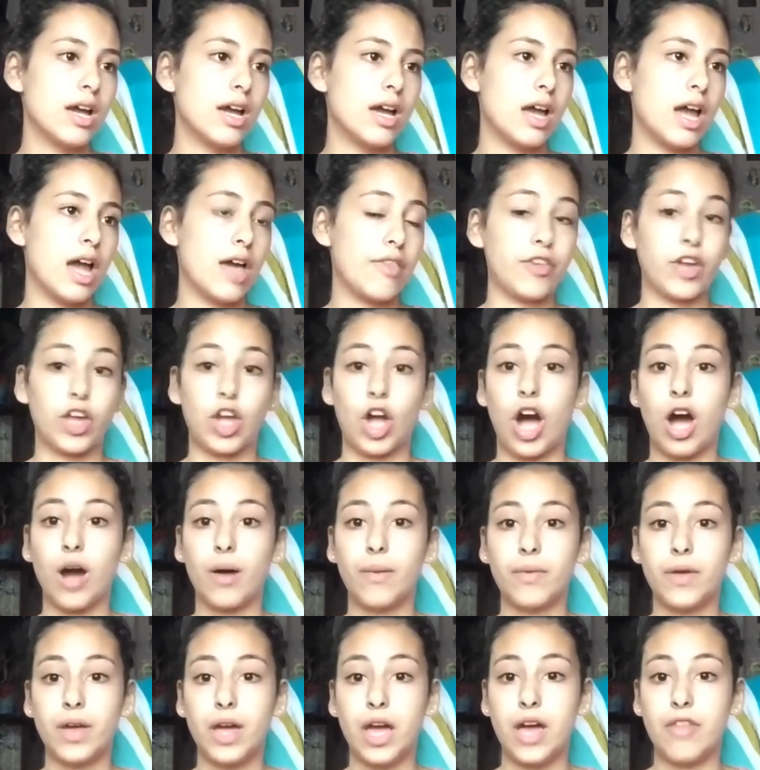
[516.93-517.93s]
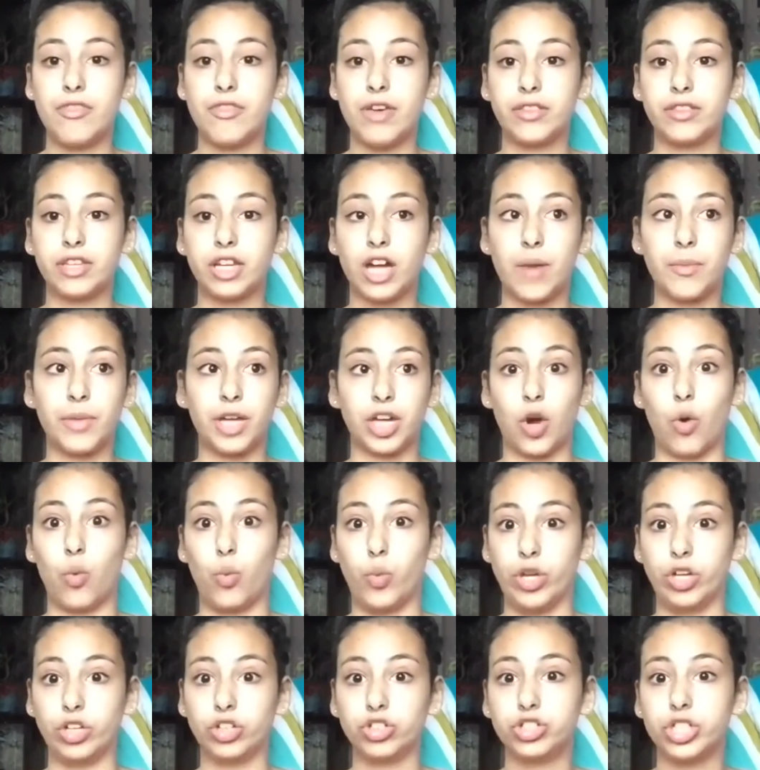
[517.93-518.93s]
And then they got like a
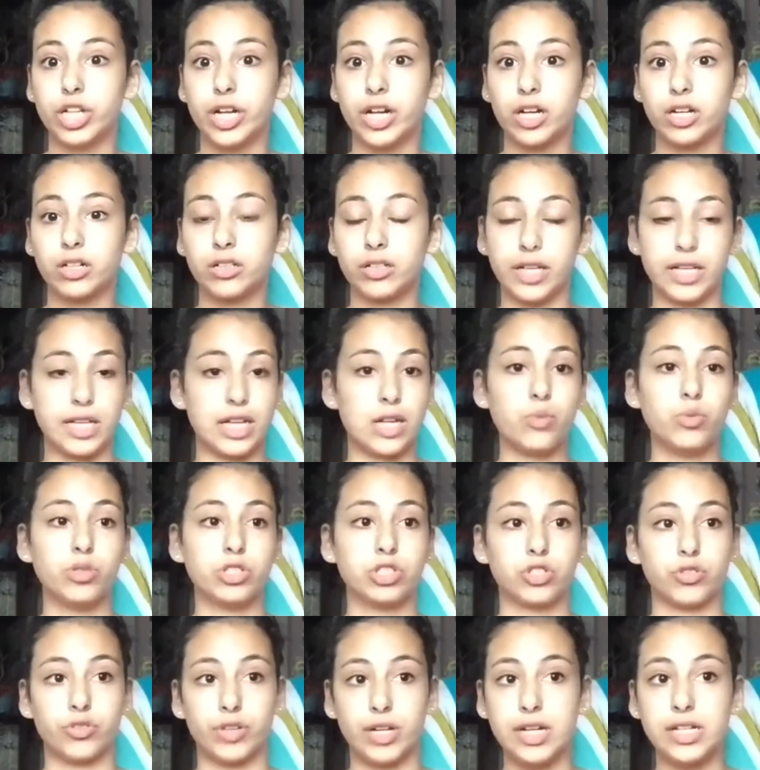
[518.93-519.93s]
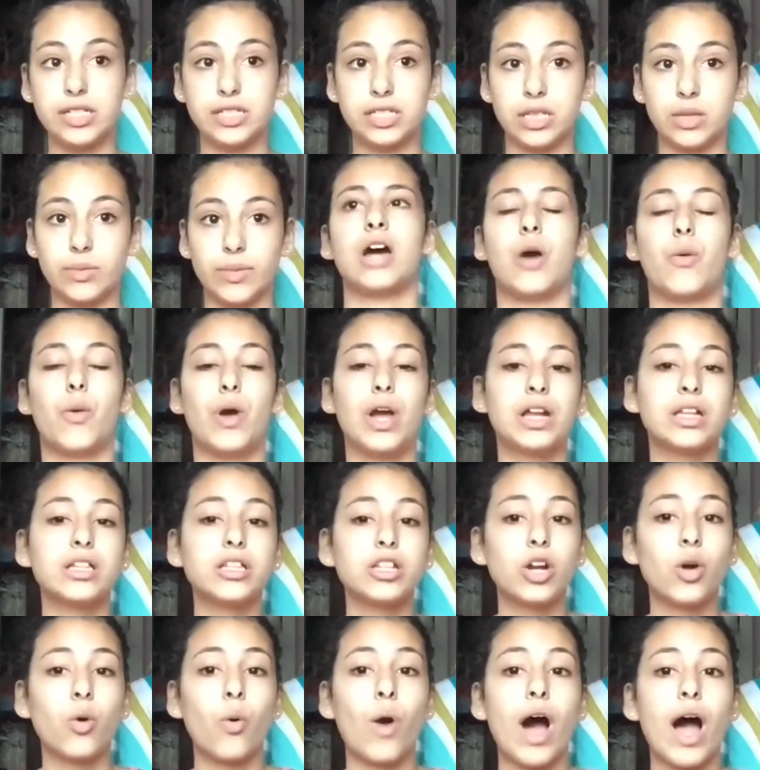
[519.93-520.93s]
wheelchair. Like, it was crazy. Waited a
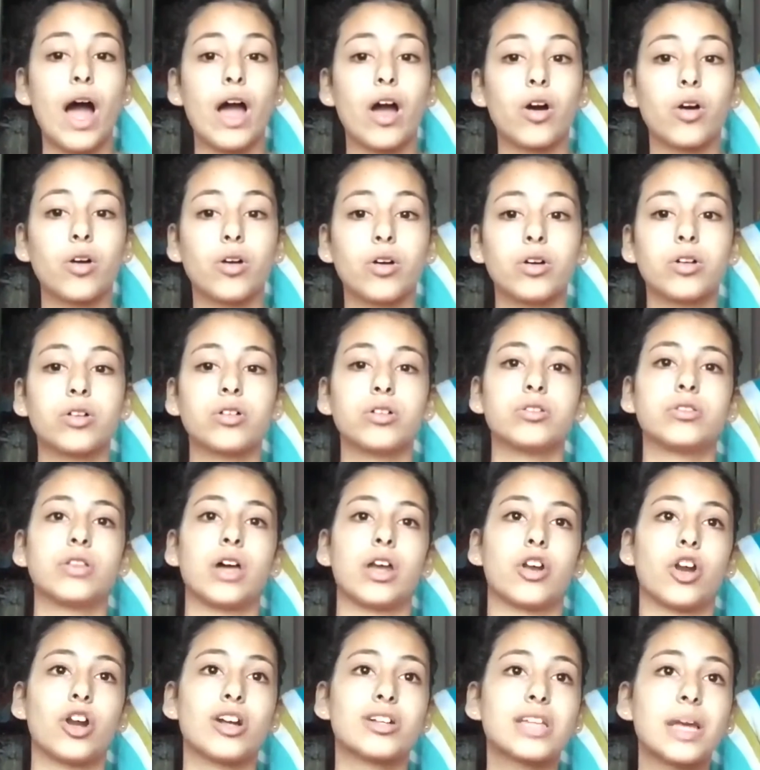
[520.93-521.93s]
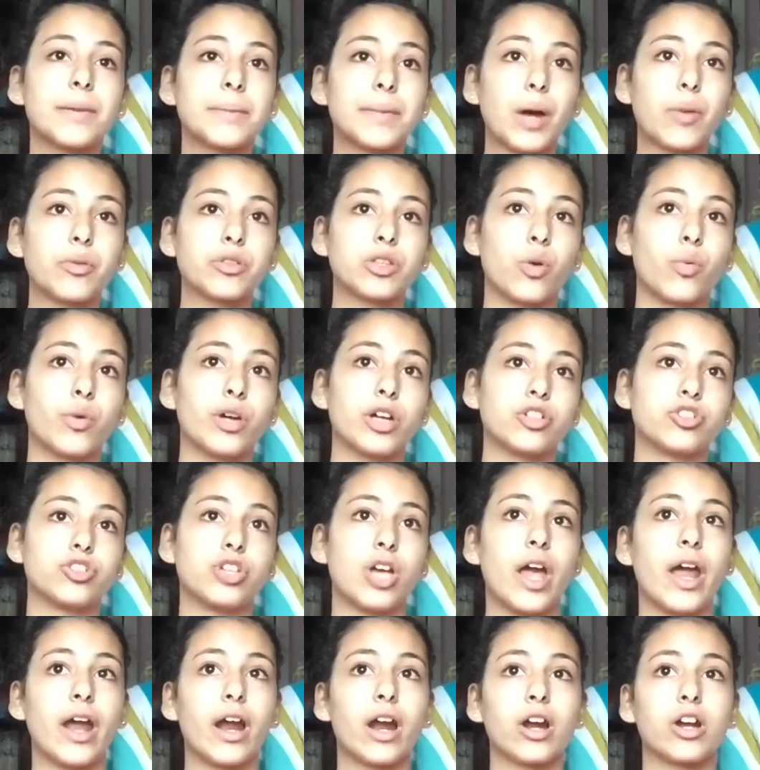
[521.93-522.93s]
little while, the nurse came down with a
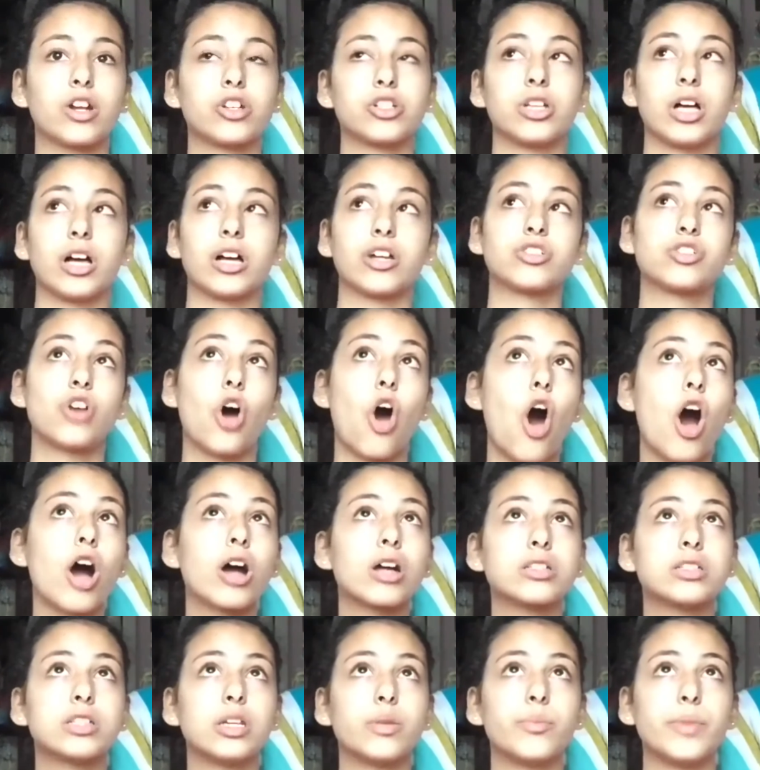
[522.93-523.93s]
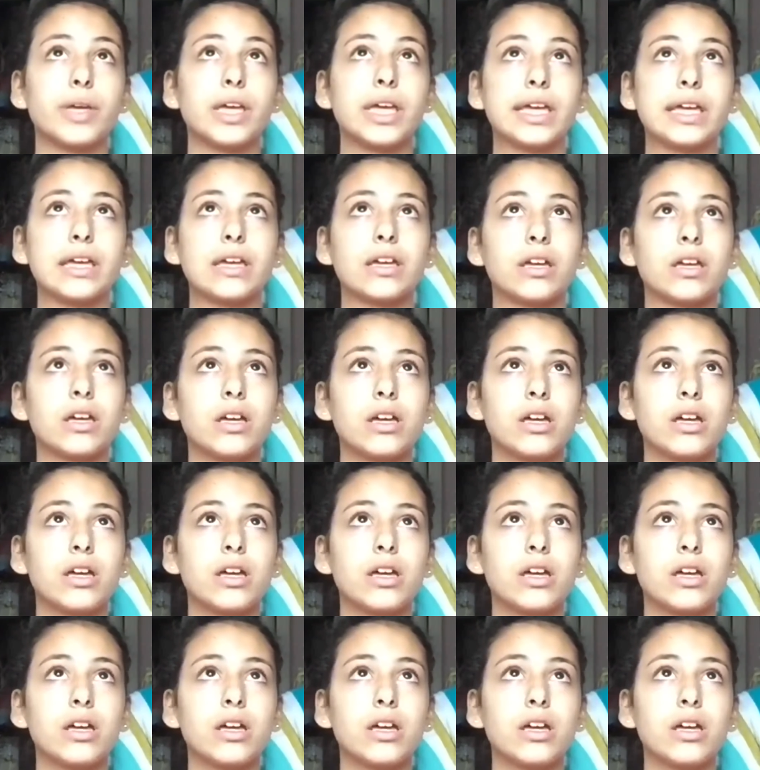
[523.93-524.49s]
wheelchair. She like talked to me.